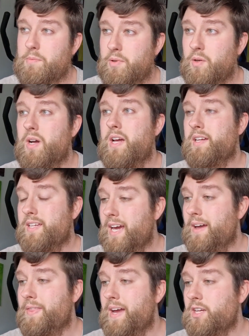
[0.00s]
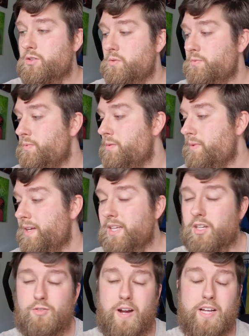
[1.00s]
But yeah, the actual one where they
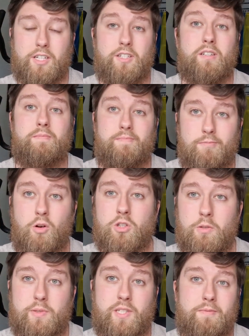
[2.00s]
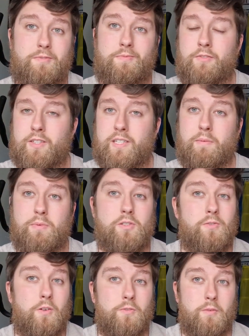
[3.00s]
crashed, 100%
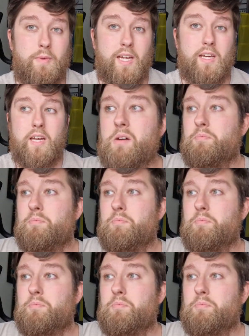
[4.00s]
Verstappen's fault for me.